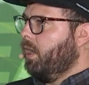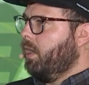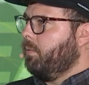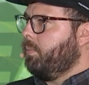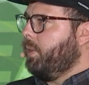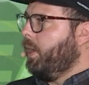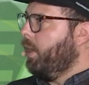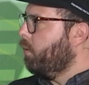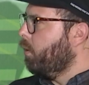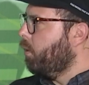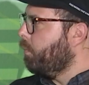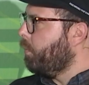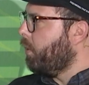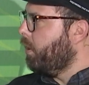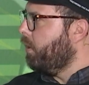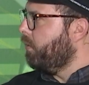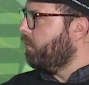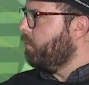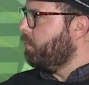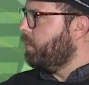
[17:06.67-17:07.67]
payroll part
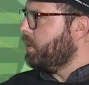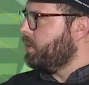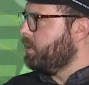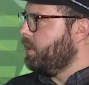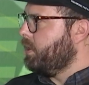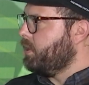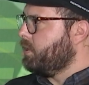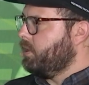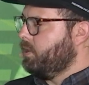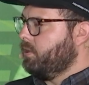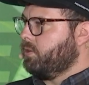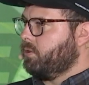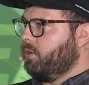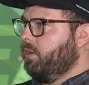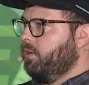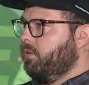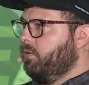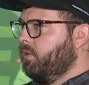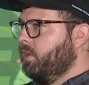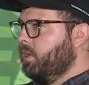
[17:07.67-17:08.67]
of your business and sort
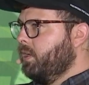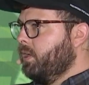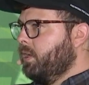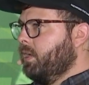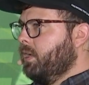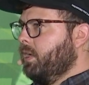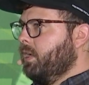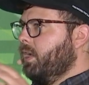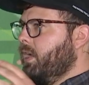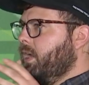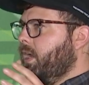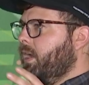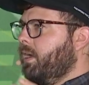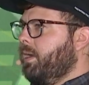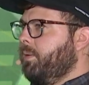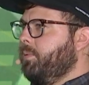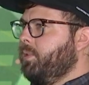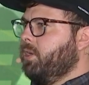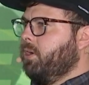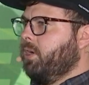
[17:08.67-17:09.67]
of,
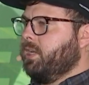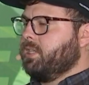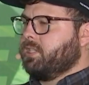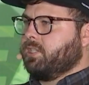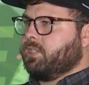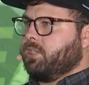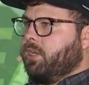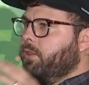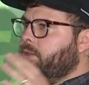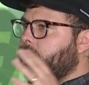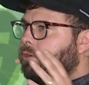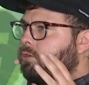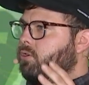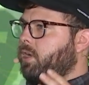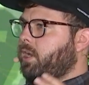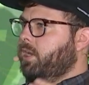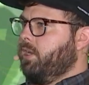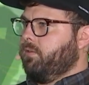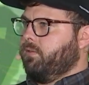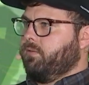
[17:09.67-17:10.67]
I mean, there is this other
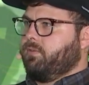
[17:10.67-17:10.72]
trend of,